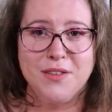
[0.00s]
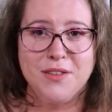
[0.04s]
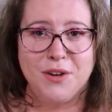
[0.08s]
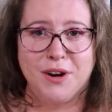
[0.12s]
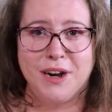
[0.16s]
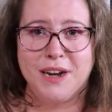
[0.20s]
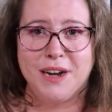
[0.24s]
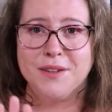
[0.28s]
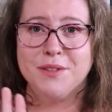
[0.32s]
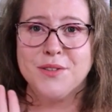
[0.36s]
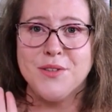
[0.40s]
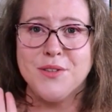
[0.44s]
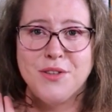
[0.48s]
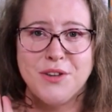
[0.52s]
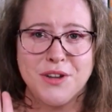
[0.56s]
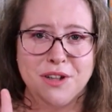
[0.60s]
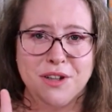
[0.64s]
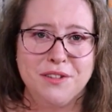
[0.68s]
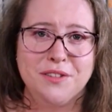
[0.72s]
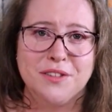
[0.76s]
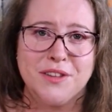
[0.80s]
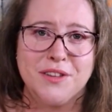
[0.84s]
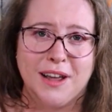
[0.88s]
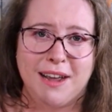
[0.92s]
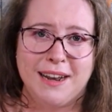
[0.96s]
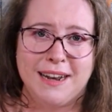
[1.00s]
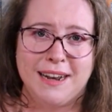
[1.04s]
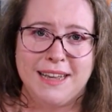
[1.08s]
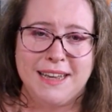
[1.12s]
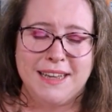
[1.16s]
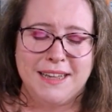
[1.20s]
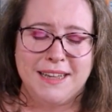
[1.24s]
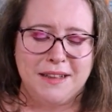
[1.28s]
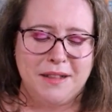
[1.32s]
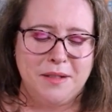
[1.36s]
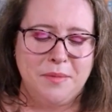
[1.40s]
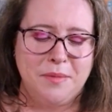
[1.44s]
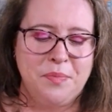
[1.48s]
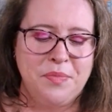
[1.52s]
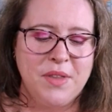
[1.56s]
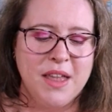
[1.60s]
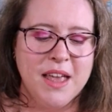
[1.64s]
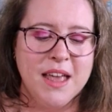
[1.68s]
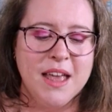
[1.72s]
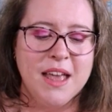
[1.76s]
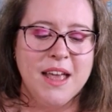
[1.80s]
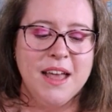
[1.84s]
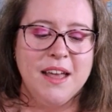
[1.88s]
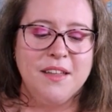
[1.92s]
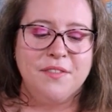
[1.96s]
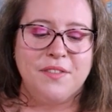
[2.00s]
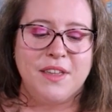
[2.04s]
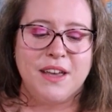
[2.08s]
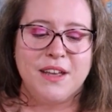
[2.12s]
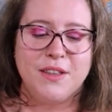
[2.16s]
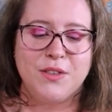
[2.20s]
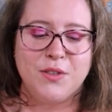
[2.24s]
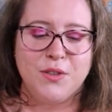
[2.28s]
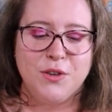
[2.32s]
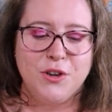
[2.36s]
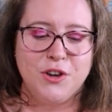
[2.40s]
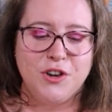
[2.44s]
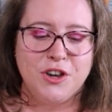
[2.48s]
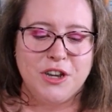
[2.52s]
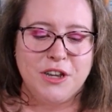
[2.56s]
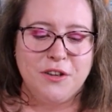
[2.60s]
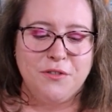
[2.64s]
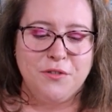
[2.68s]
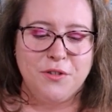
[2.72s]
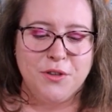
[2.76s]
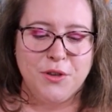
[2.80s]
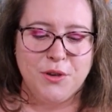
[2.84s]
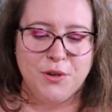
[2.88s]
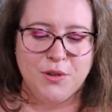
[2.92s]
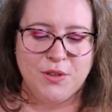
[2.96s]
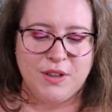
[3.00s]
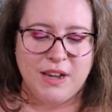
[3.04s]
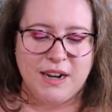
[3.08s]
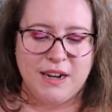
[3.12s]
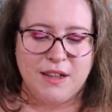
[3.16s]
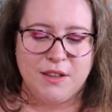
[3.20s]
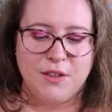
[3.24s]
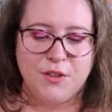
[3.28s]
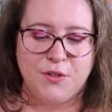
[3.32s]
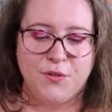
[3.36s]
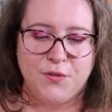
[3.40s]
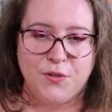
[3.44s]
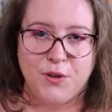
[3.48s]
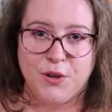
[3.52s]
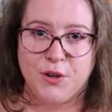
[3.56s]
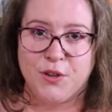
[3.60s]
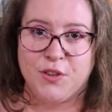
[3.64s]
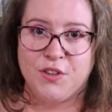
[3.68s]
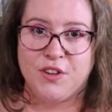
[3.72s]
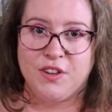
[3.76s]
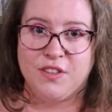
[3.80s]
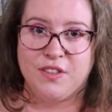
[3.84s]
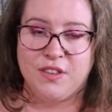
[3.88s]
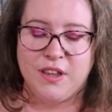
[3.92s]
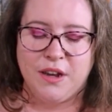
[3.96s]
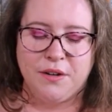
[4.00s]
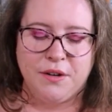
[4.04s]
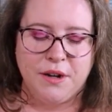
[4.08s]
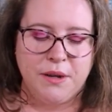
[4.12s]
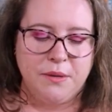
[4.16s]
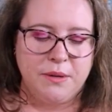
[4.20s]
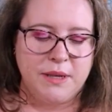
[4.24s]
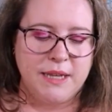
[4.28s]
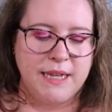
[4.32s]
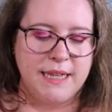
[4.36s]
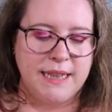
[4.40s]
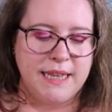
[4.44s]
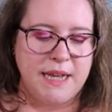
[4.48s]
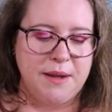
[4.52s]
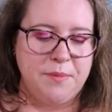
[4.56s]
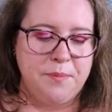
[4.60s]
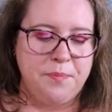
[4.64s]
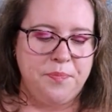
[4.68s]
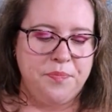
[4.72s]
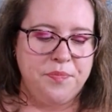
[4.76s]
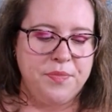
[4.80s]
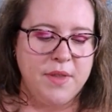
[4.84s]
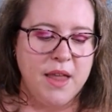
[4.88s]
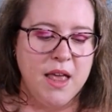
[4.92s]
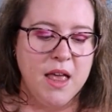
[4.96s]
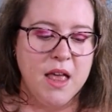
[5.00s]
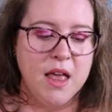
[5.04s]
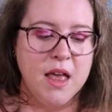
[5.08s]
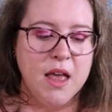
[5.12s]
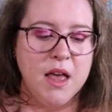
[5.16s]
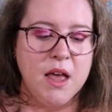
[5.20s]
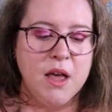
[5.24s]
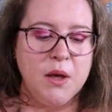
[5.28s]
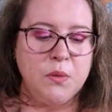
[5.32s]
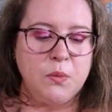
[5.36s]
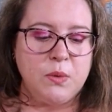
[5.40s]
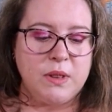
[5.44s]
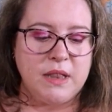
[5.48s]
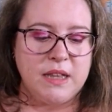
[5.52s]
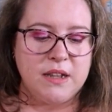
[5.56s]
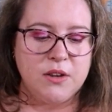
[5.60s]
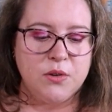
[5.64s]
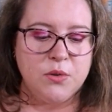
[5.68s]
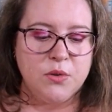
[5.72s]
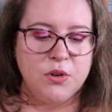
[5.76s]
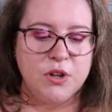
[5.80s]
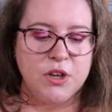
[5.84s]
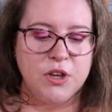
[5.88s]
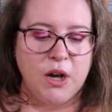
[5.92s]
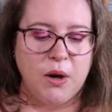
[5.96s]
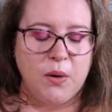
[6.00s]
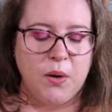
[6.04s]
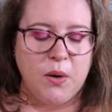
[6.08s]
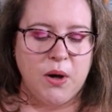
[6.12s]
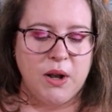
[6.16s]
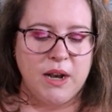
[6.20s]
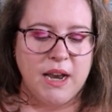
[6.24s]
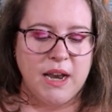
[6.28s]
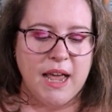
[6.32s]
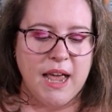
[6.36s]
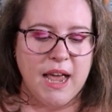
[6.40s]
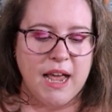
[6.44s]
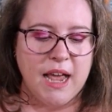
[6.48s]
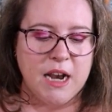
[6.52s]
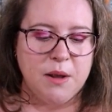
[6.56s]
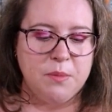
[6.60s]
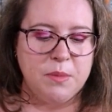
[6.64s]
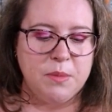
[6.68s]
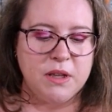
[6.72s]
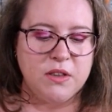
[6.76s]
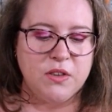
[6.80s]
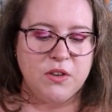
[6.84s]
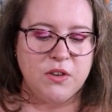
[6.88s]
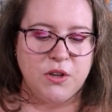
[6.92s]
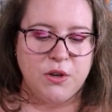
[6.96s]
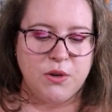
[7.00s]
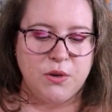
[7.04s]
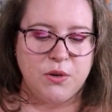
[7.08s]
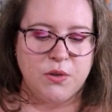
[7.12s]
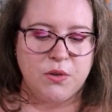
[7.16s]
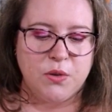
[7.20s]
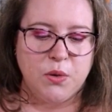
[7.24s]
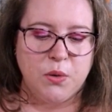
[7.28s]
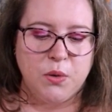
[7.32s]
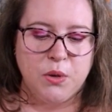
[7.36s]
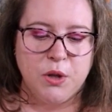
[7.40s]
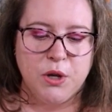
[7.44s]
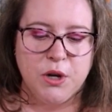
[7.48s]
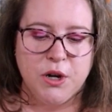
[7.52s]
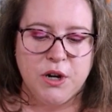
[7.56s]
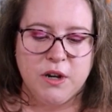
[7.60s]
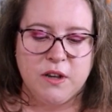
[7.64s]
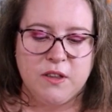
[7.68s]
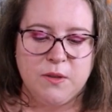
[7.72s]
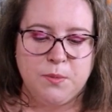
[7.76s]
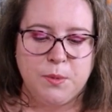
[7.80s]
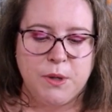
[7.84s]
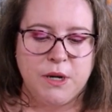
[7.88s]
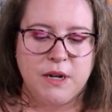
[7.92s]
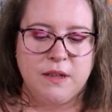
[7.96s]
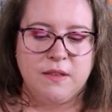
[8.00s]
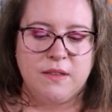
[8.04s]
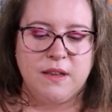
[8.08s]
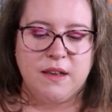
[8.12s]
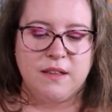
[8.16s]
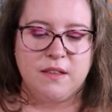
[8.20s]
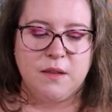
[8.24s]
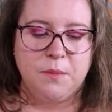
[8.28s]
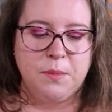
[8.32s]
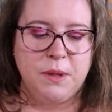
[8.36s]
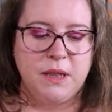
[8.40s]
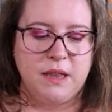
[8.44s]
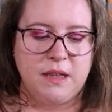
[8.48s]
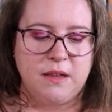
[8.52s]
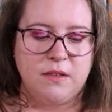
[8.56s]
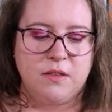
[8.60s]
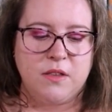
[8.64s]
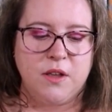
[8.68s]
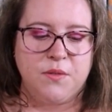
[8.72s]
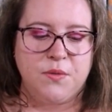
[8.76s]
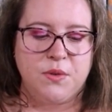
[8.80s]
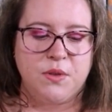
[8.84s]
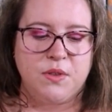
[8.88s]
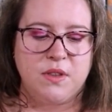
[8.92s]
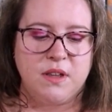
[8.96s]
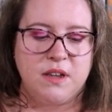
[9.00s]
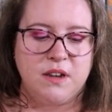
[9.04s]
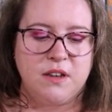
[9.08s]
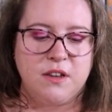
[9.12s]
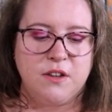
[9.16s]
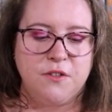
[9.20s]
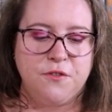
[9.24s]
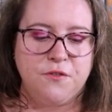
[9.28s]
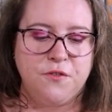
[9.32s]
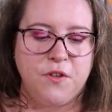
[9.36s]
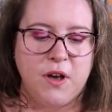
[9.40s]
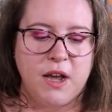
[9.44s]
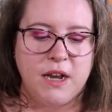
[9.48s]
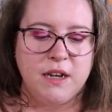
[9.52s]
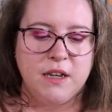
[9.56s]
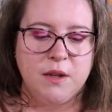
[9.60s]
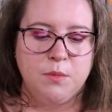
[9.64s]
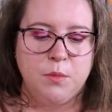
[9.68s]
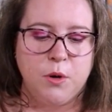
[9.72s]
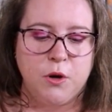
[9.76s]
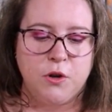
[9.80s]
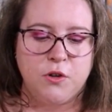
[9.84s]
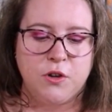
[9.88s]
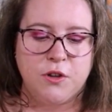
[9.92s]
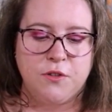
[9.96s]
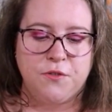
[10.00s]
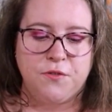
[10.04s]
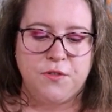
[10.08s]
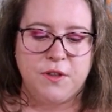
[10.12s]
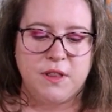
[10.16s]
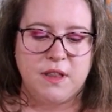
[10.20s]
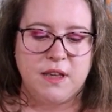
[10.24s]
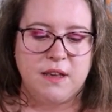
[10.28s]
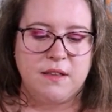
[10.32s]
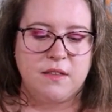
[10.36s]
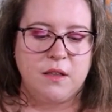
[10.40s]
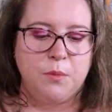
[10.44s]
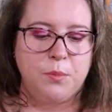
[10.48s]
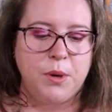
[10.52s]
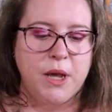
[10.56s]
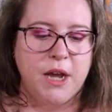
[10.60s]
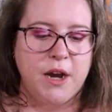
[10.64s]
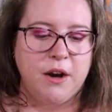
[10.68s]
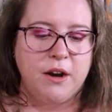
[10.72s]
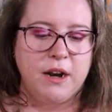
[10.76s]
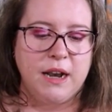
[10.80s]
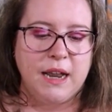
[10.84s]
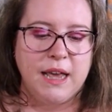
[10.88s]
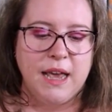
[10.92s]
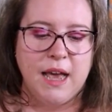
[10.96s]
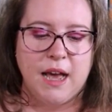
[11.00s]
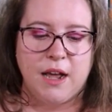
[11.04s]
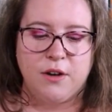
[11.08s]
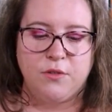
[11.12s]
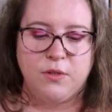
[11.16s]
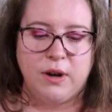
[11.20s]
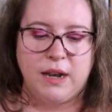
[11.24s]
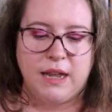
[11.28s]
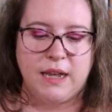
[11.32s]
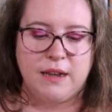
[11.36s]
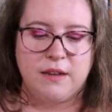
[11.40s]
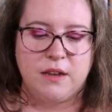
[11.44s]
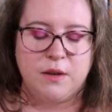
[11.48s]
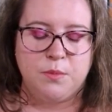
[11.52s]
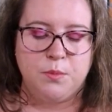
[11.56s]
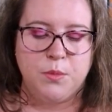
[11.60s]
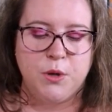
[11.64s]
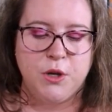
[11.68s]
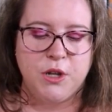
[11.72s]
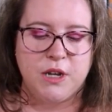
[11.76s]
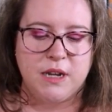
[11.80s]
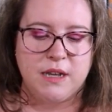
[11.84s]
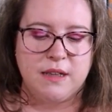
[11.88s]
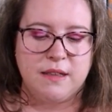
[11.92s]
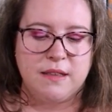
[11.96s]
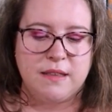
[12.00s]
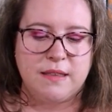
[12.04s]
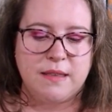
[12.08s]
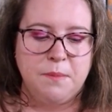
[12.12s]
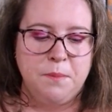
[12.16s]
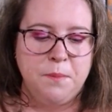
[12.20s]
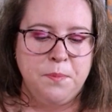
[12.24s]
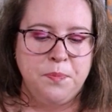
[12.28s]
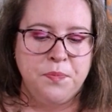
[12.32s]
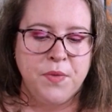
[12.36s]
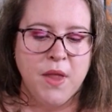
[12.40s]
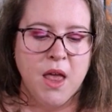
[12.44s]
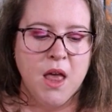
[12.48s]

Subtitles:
are still slightly ill. They are searching for New Zealand's first serial killer. With little to go on, Hannah must use all her experience as a police officer to find a motive for these apparently unrelated murders.